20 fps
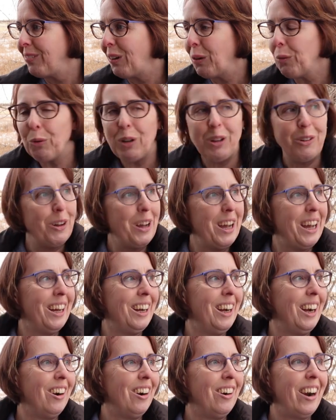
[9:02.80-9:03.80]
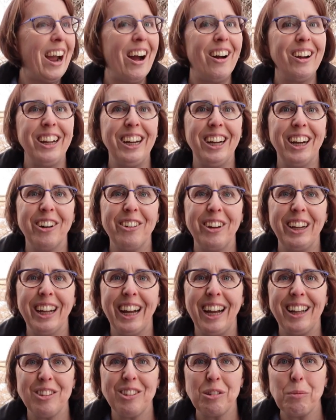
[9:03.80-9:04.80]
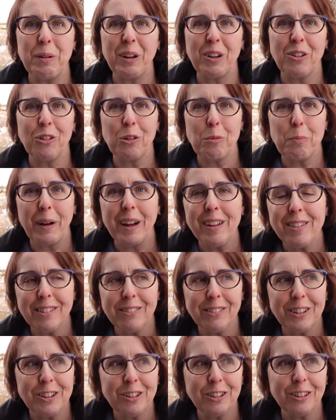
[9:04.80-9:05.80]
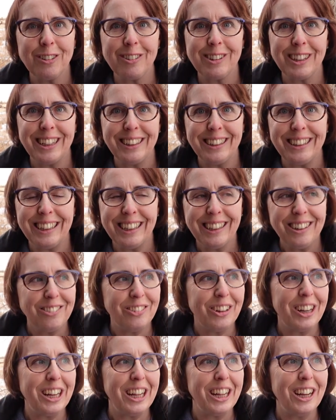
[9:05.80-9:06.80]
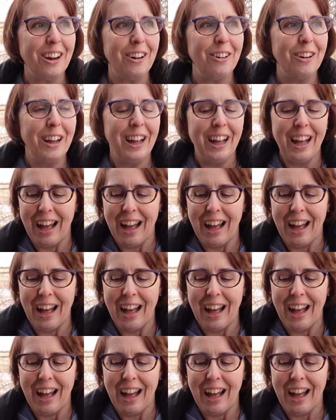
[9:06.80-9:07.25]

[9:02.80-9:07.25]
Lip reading: We are out here, we got some pictures of bison, which you'll see in the next video.